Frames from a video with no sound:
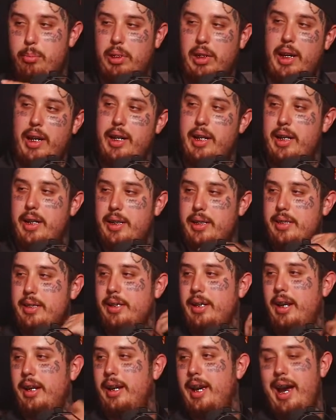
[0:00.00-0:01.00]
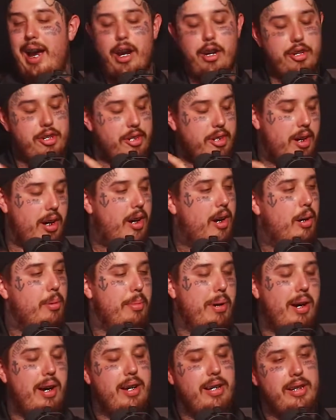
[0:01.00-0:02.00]
planets and like an astronaut all
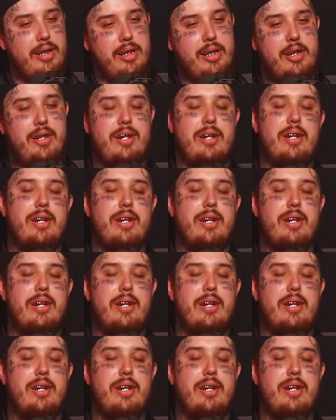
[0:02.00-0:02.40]
behind it and